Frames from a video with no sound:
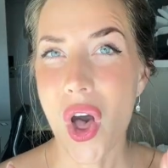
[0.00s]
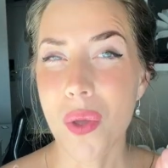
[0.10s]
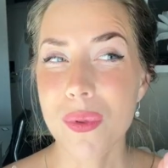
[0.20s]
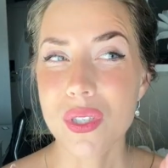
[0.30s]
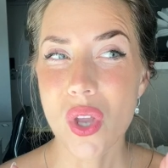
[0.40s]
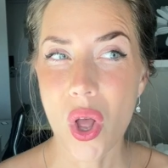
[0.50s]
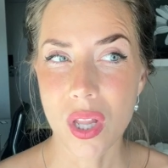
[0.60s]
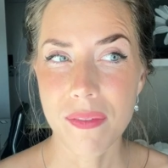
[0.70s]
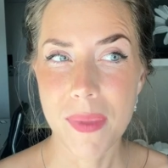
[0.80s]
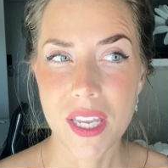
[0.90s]
Almost
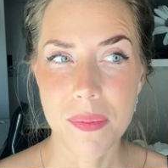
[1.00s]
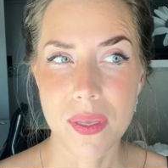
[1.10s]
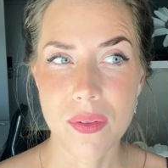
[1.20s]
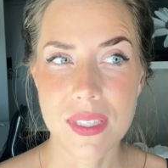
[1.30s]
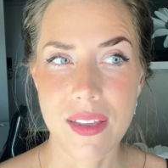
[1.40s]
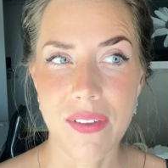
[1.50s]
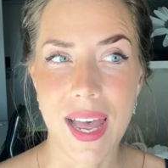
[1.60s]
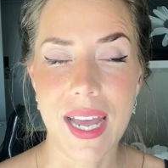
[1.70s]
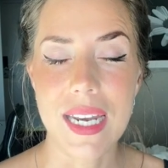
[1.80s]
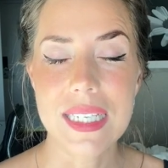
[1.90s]
all of my commutes have
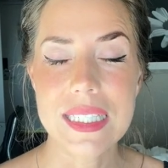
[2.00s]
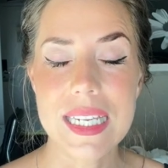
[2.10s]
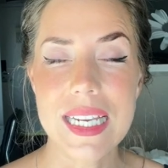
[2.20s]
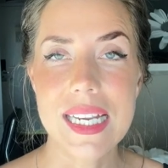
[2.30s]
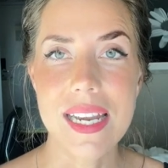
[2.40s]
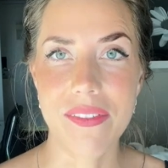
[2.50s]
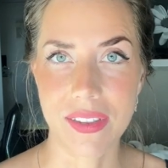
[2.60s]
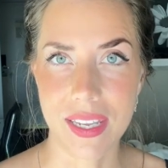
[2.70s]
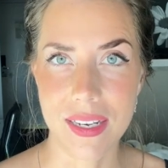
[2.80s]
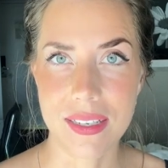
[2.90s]
had
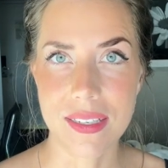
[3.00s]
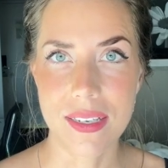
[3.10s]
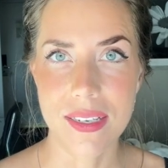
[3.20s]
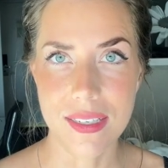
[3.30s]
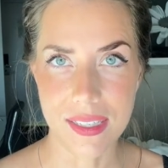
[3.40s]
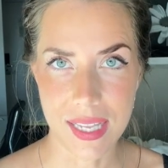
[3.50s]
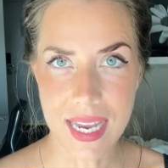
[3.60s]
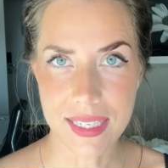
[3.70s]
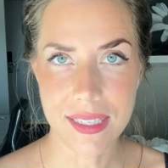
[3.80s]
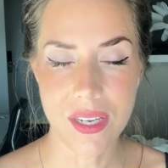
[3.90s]
significant
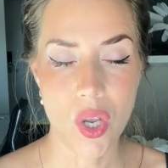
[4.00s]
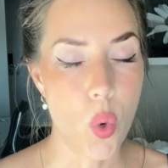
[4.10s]
delays,